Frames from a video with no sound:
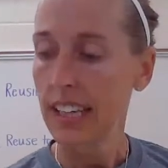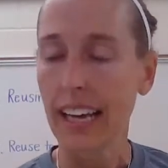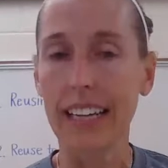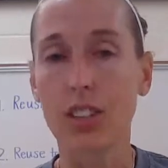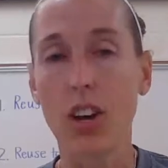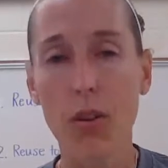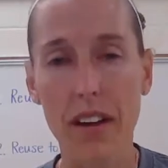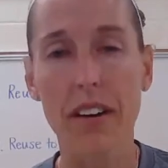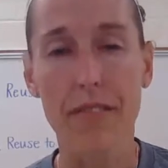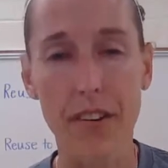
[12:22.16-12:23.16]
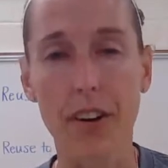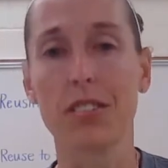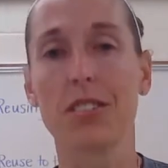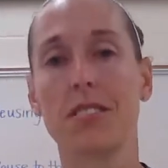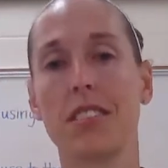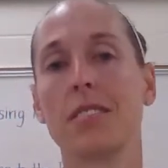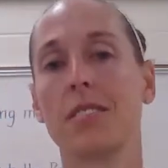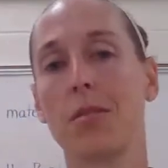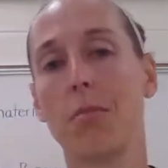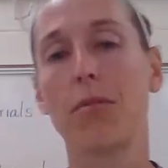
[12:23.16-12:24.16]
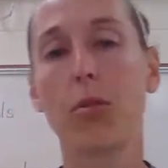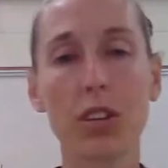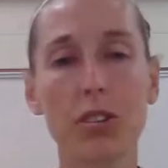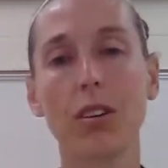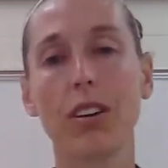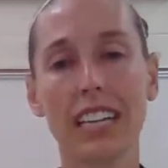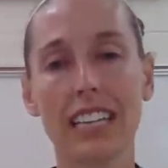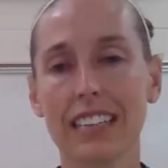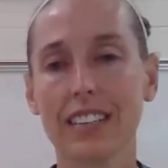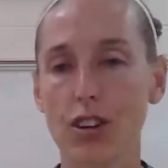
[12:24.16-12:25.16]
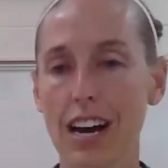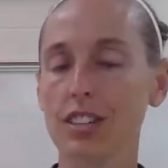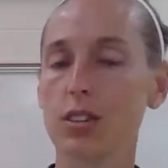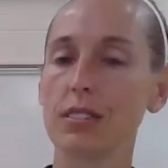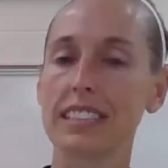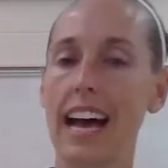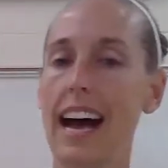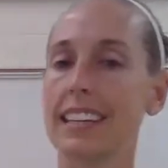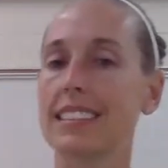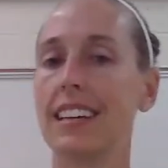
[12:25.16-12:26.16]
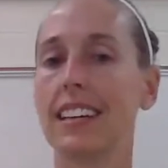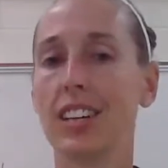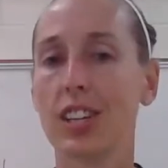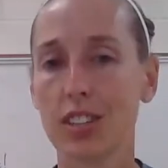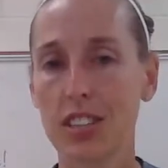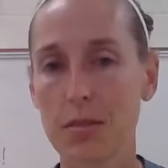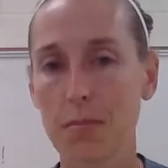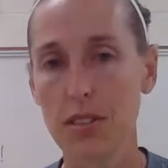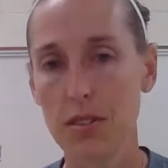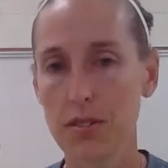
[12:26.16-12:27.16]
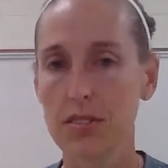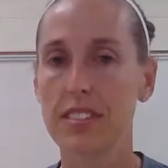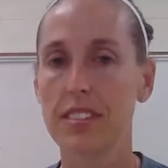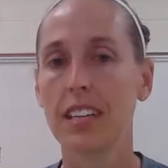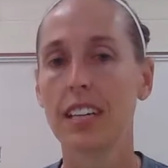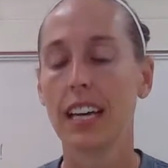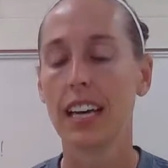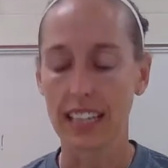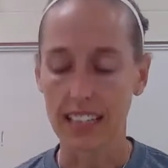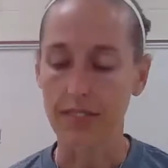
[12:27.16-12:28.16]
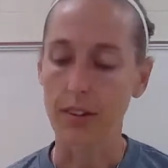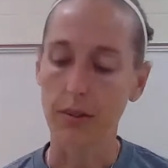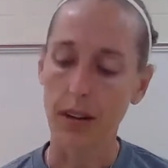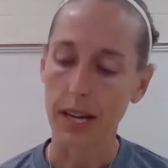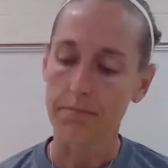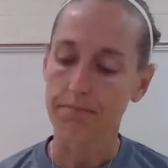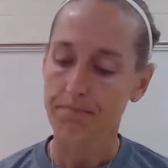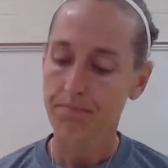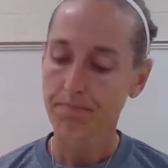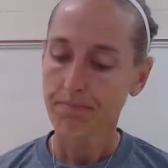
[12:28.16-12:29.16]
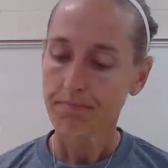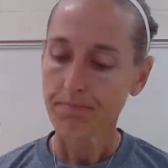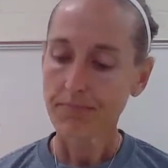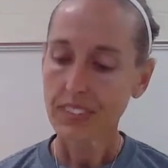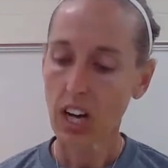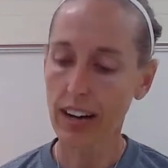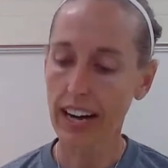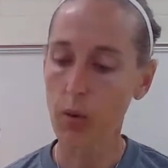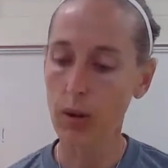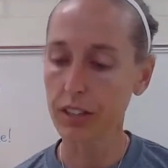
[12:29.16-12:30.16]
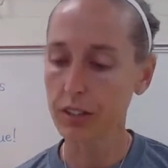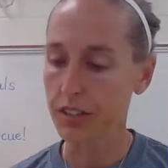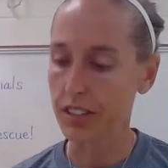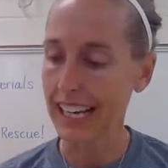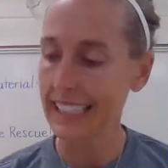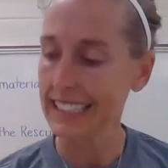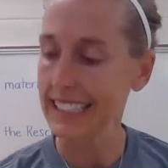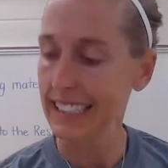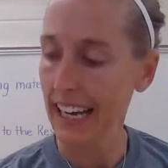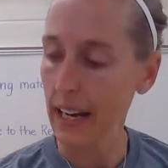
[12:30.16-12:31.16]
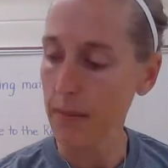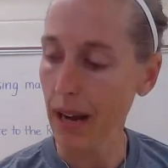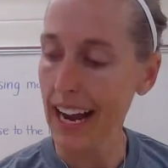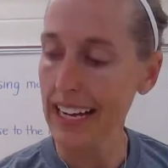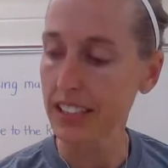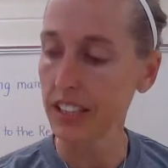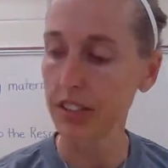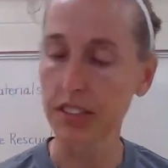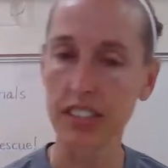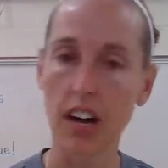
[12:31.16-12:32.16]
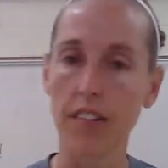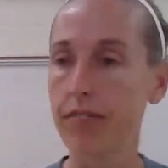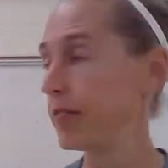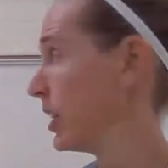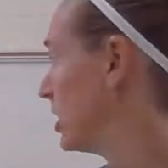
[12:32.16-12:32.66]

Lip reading: And go there first. So before you throw anything in the trash, always ask, could this be used in a different way? All right, I want you to end today by asking yourself,